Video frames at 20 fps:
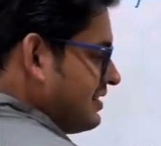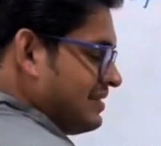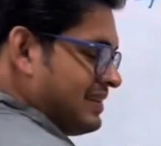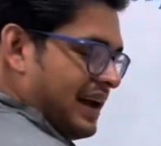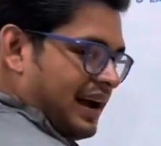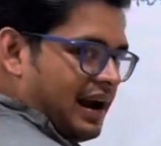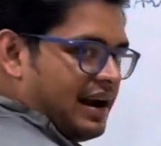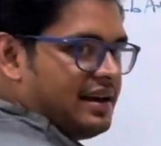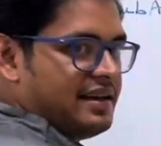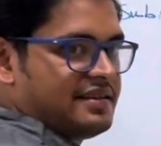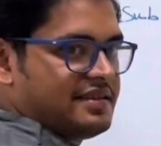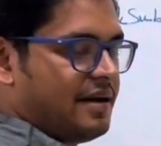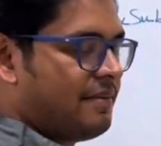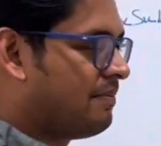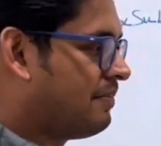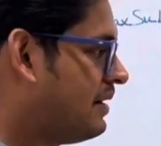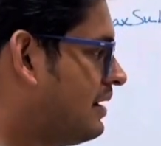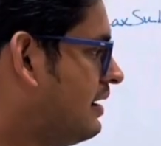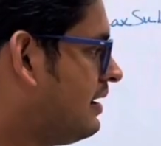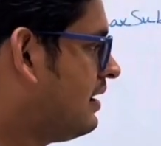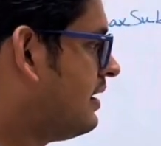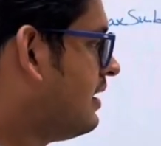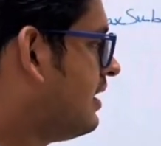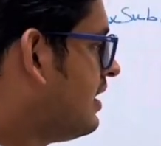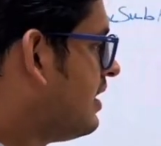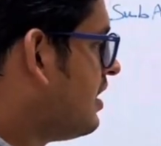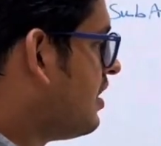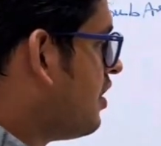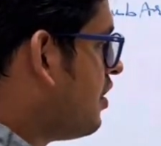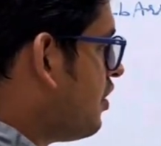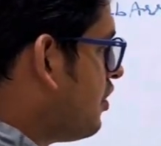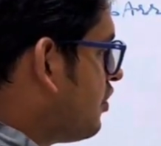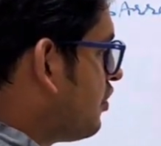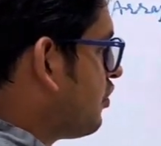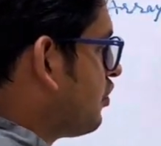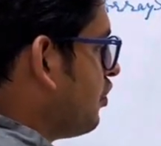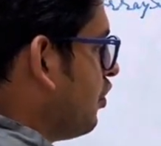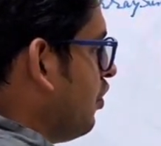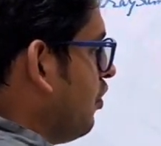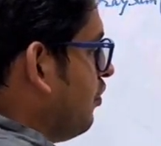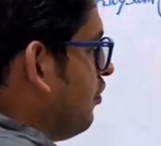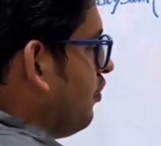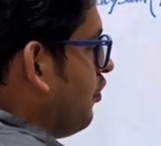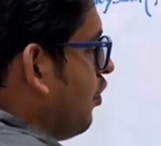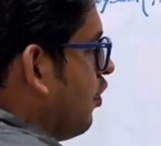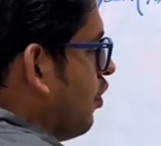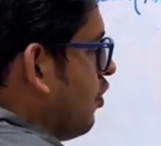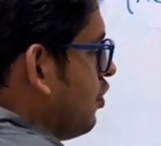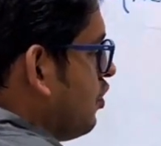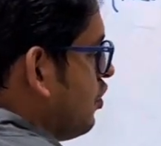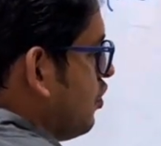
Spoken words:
second example. So 4,